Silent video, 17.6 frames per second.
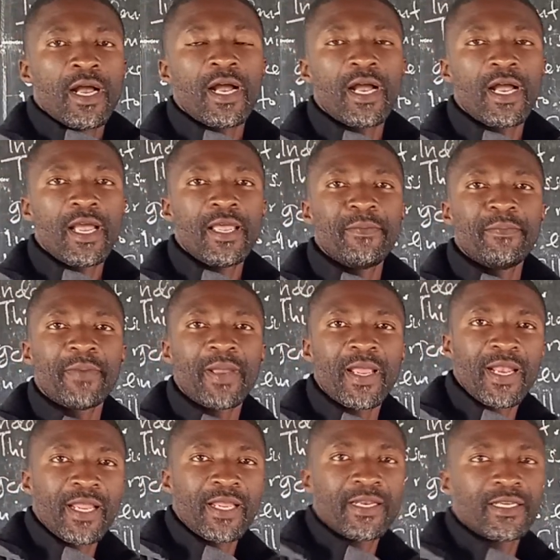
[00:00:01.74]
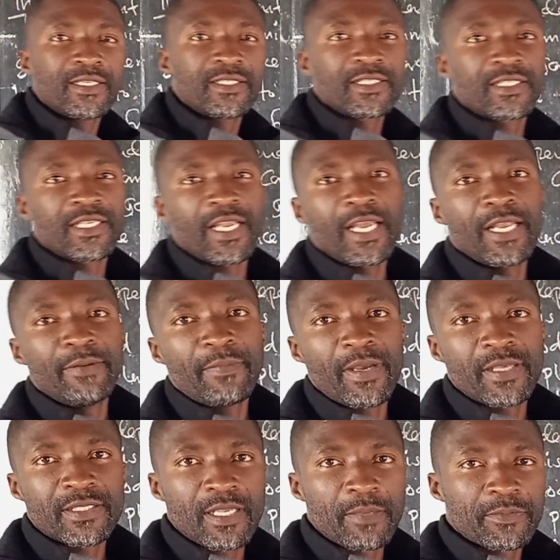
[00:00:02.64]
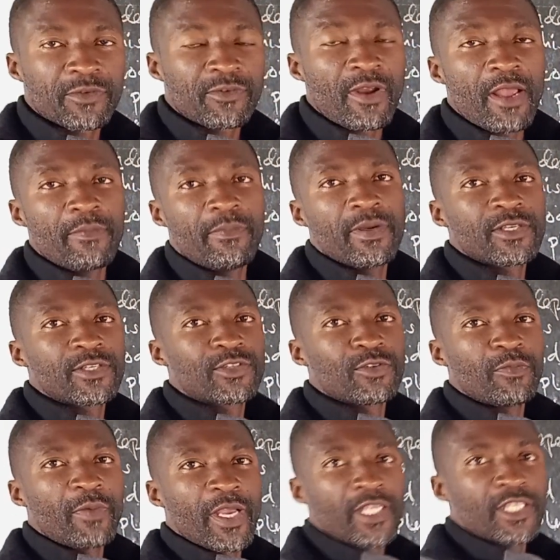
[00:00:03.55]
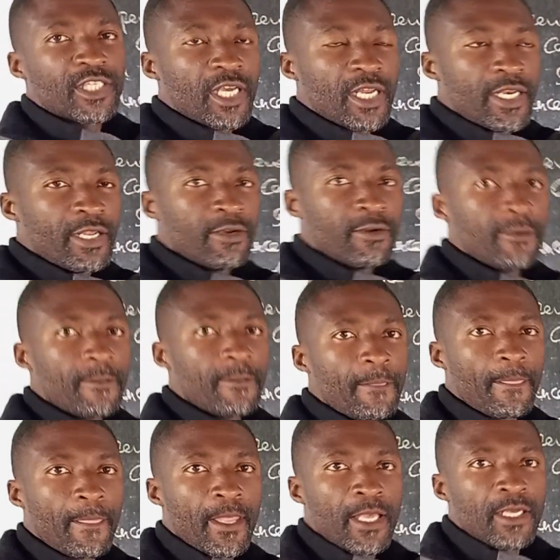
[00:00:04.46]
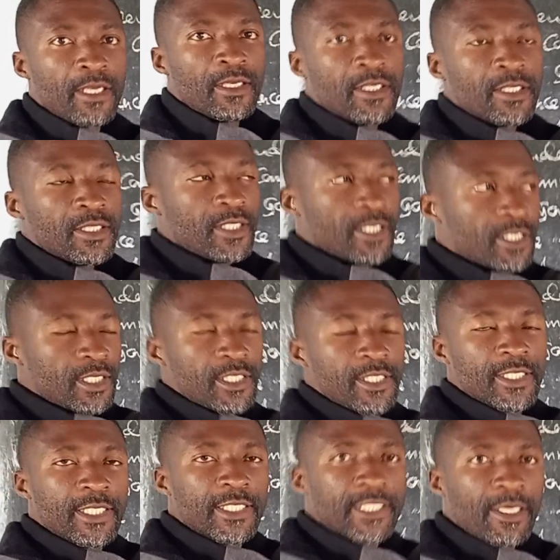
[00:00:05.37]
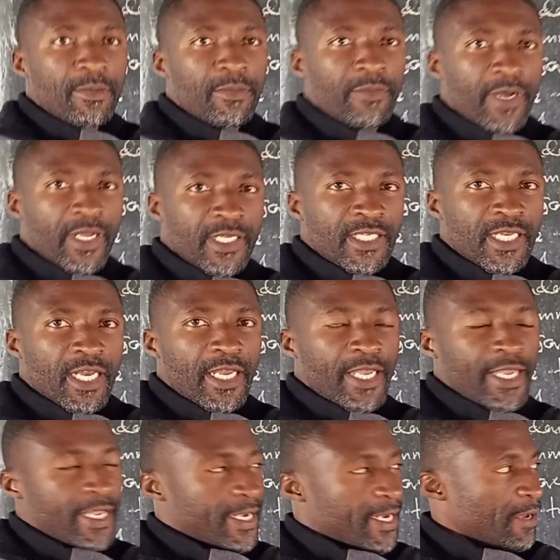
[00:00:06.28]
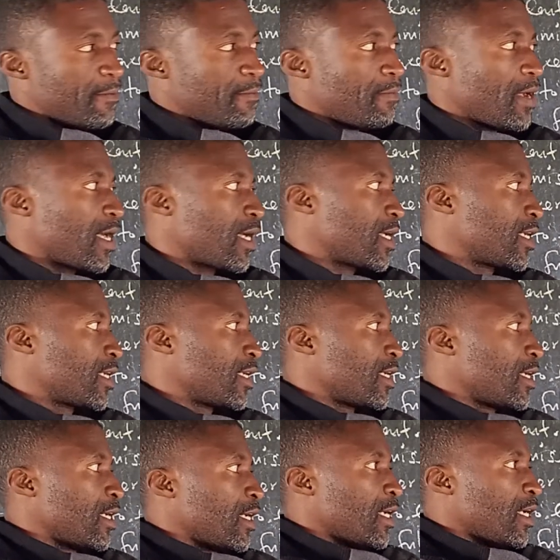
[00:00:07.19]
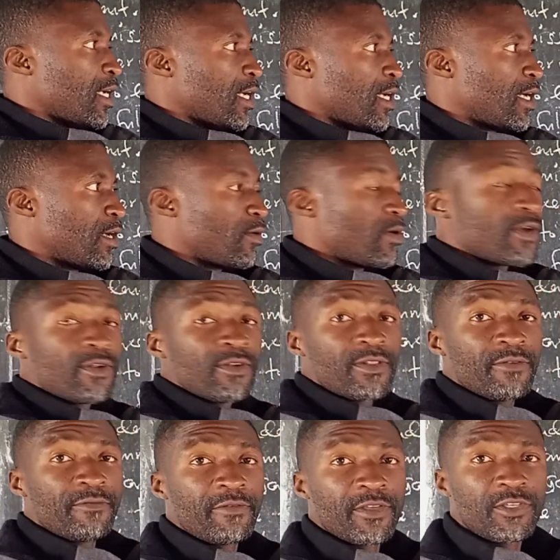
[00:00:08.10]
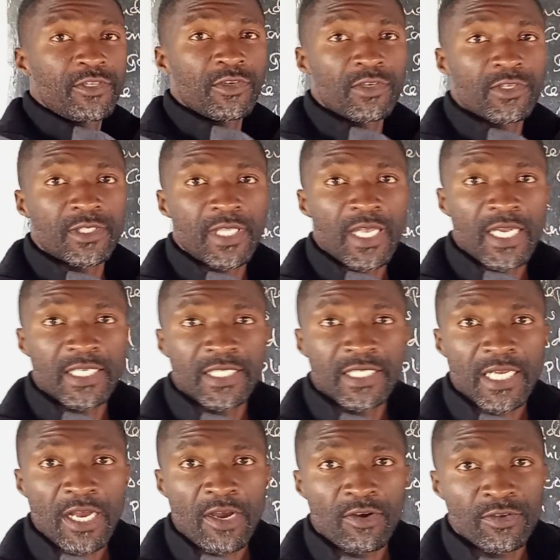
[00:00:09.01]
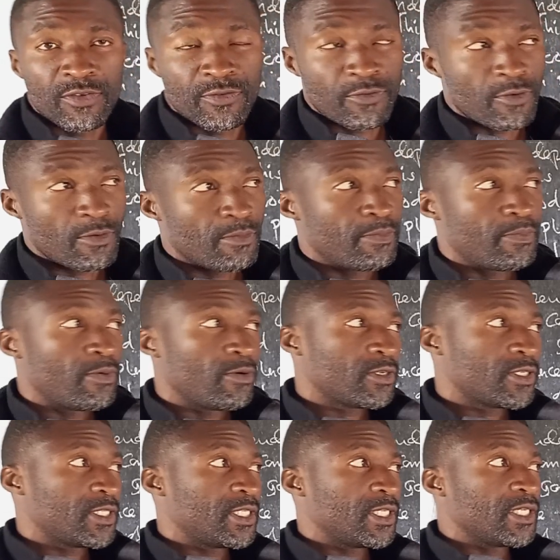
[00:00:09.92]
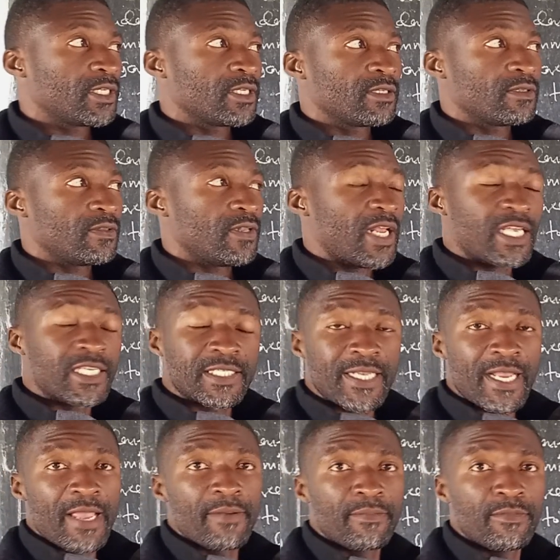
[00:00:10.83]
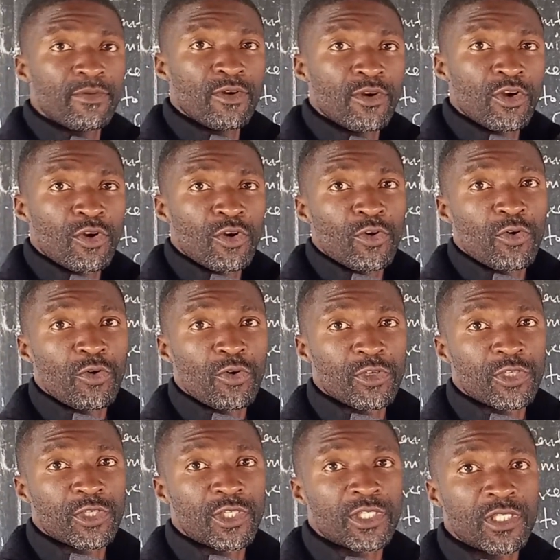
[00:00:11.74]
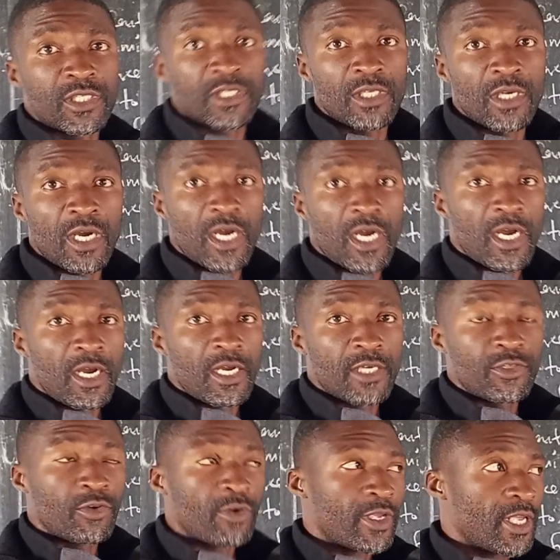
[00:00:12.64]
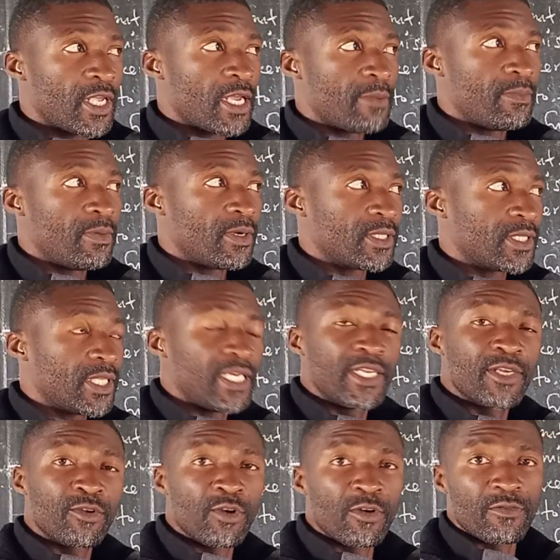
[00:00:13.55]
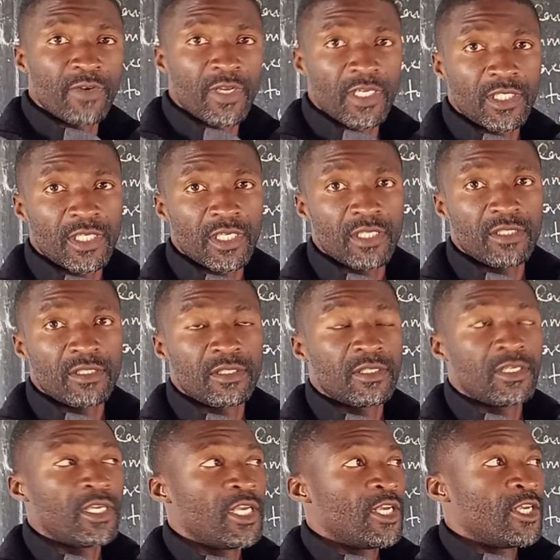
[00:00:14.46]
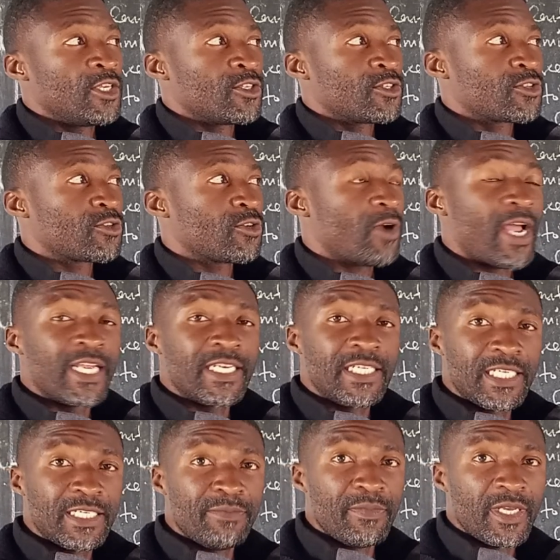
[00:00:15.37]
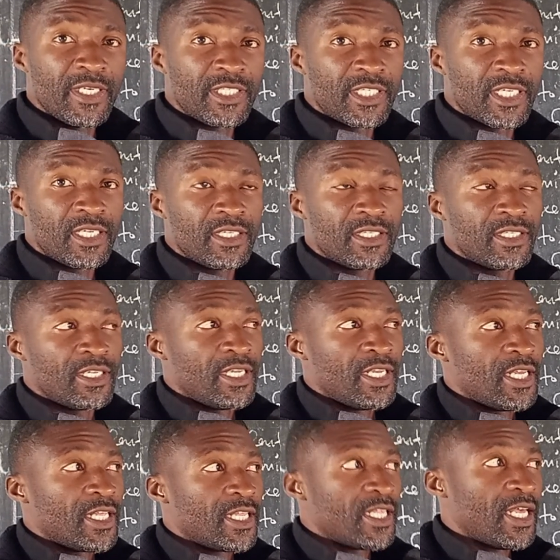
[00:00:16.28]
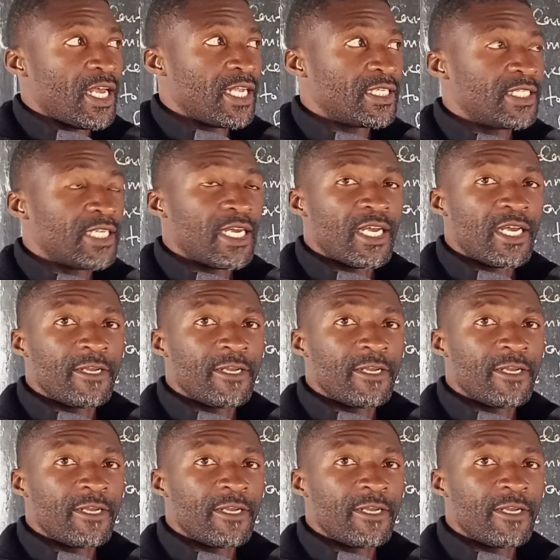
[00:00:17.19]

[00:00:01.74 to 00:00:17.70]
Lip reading: Hi, my learners and my subscribers to my channel. This is Teacher Mwenya and I'm back. One of the videos that I was posting last time was talking about the League of Nations. So I did mention that